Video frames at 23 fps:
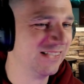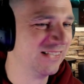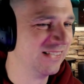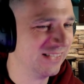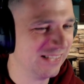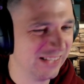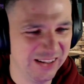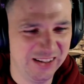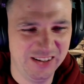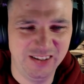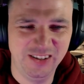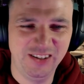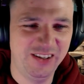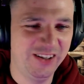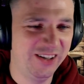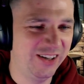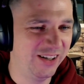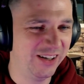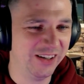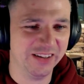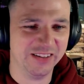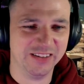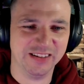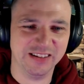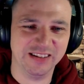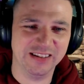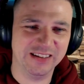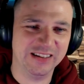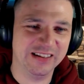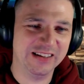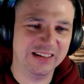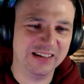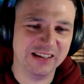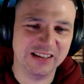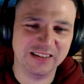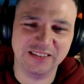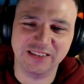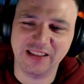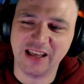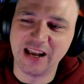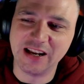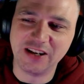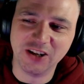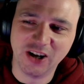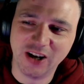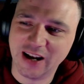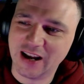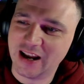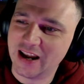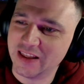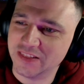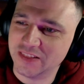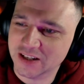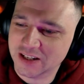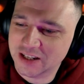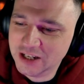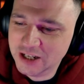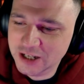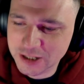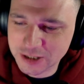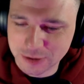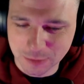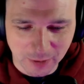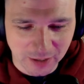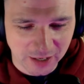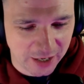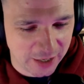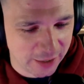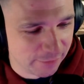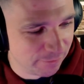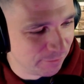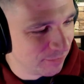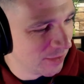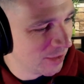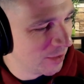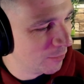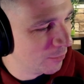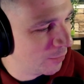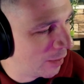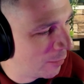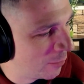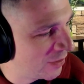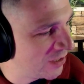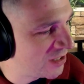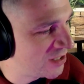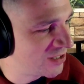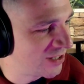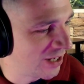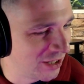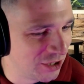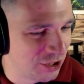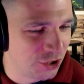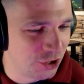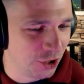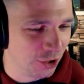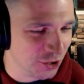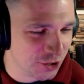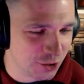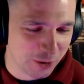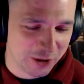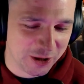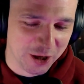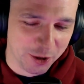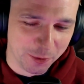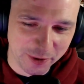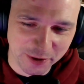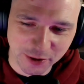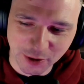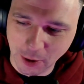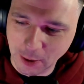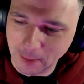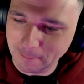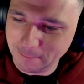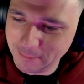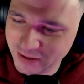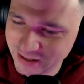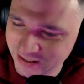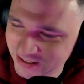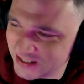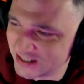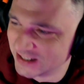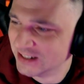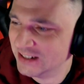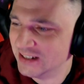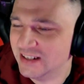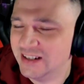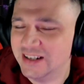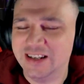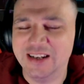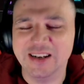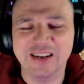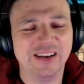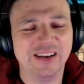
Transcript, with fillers: Oh. And we oh. get they know I hit the girls with hip. When we send shows, you know we don't miss. From a